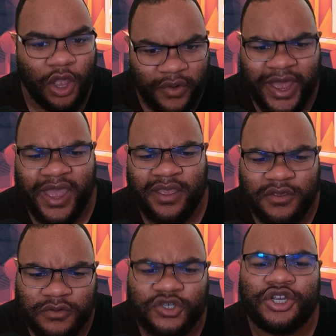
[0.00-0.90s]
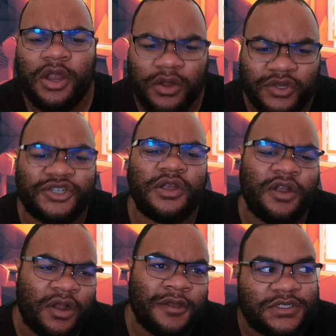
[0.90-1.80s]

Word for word: okay, sure, sure.